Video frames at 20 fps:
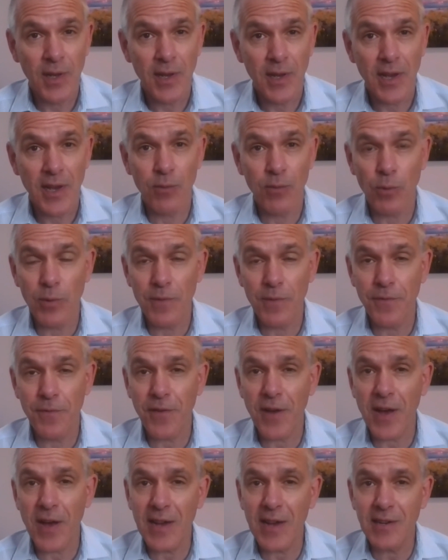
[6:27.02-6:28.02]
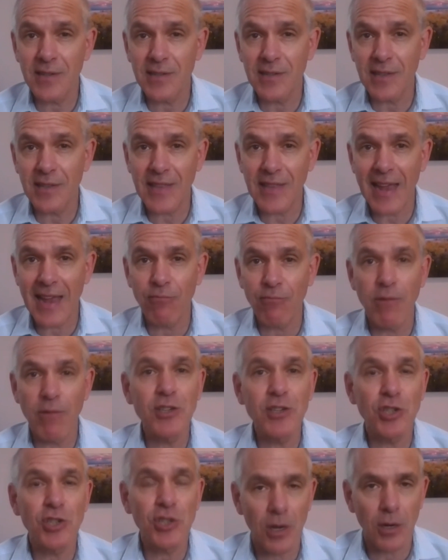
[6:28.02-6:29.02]
And what we find is that that
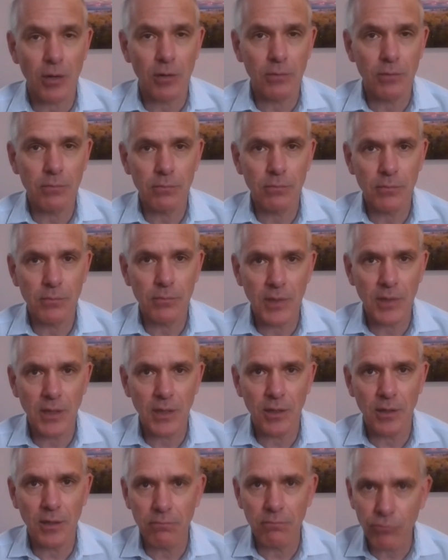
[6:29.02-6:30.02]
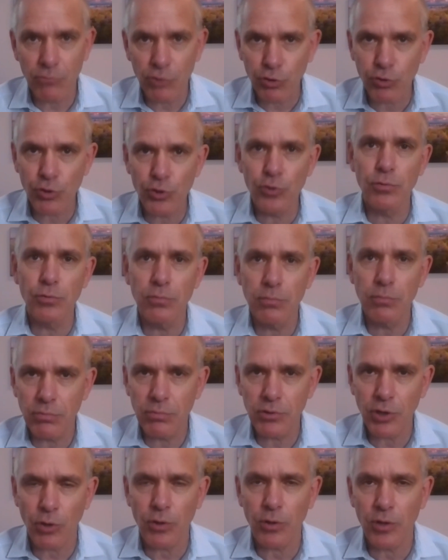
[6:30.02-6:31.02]
ratio, the true
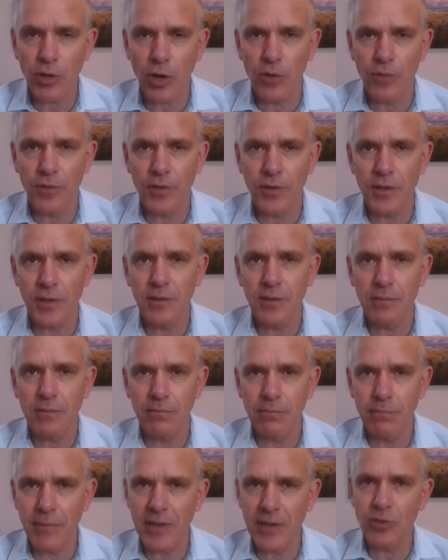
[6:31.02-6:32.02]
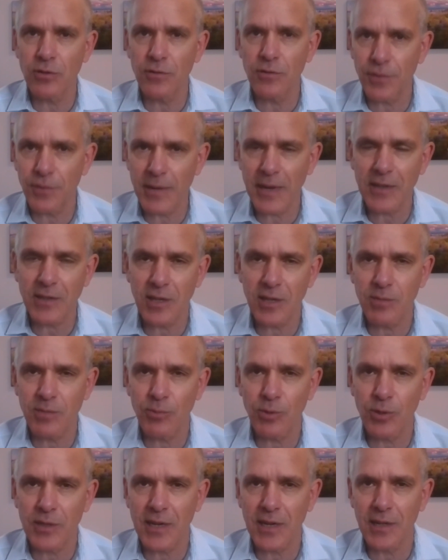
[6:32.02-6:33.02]
total COVID measured from
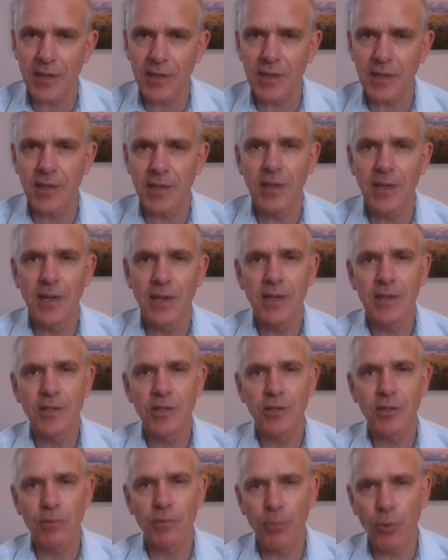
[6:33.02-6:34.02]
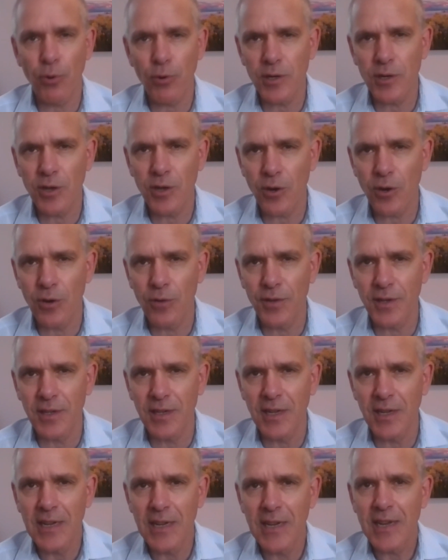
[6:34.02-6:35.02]
excess mortality to reported
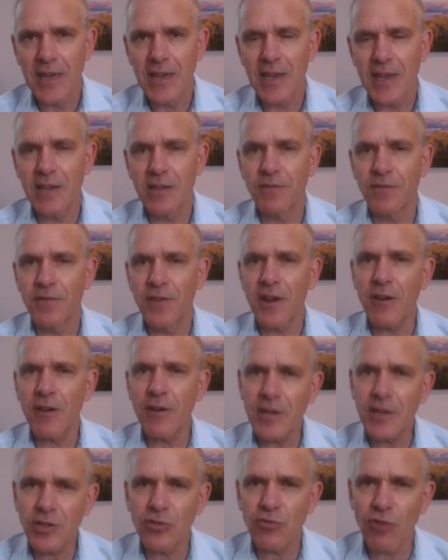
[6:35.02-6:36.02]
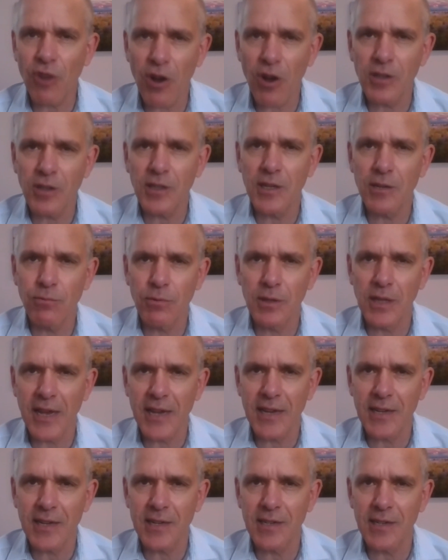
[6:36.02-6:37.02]
COVID, is very strongly
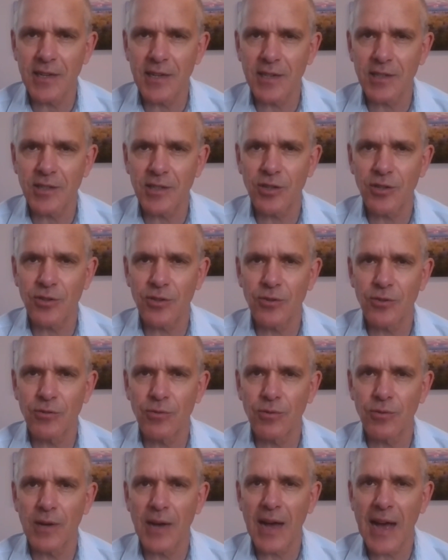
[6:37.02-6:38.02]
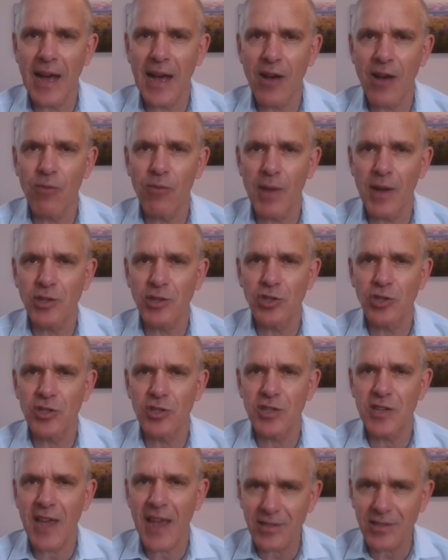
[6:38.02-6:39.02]
related to how
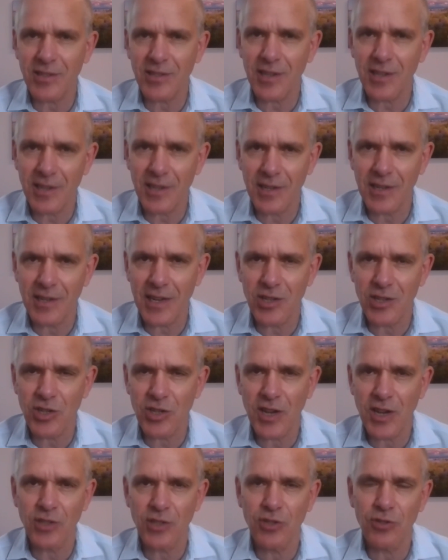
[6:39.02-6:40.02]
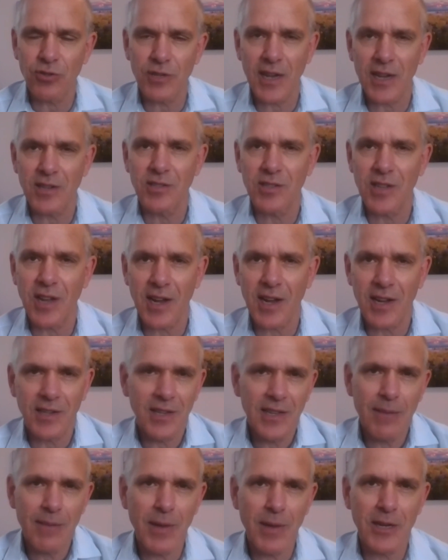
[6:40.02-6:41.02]
much testing each country has
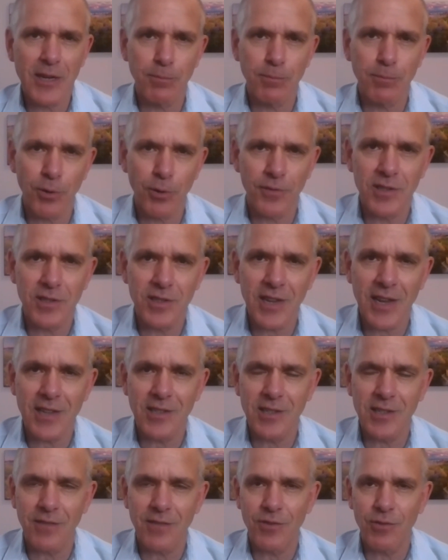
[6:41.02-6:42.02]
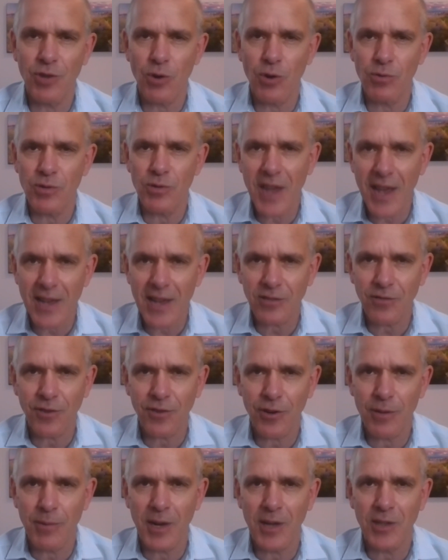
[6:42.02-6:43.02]
done. And that makes perfect sense. If you don't test
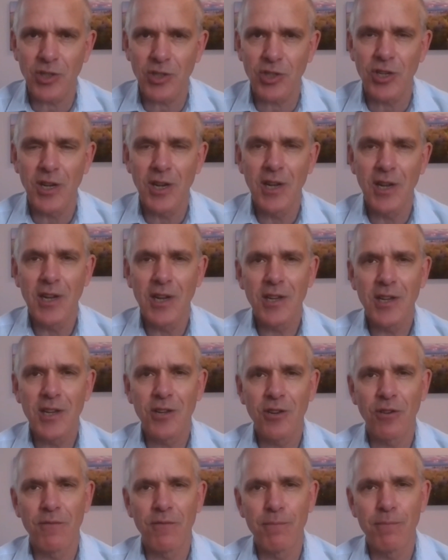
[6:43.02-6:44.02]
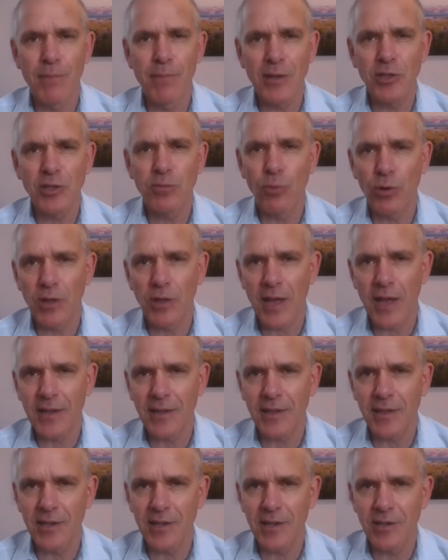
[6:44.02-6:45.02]
very much, you're much more
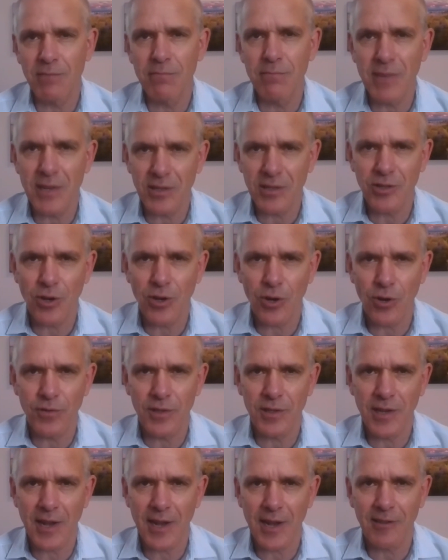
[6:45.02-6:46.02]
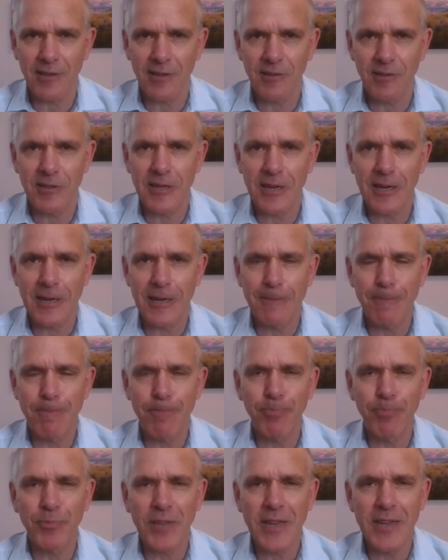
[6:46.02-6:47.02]
likely to miss COVID deaths
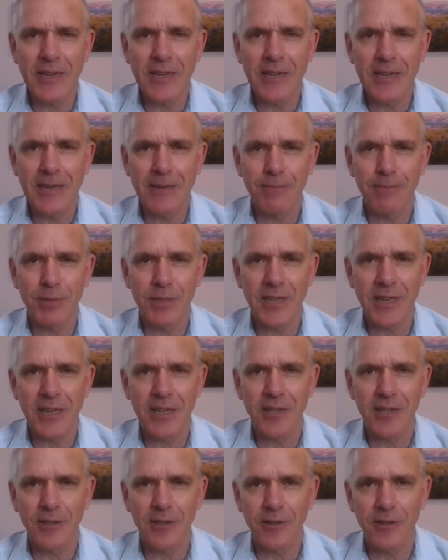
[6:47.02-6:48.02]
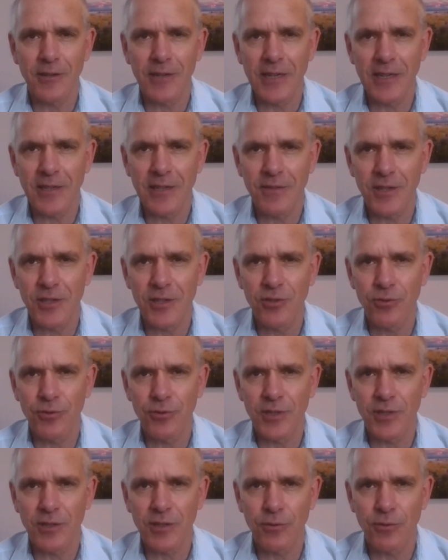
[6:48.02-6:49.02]
in particular
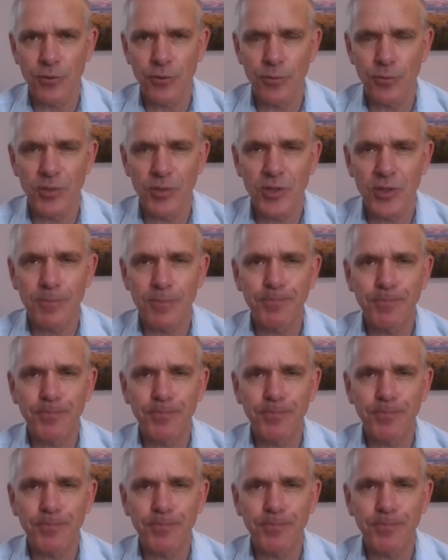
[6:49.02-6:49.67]
individuals and groups.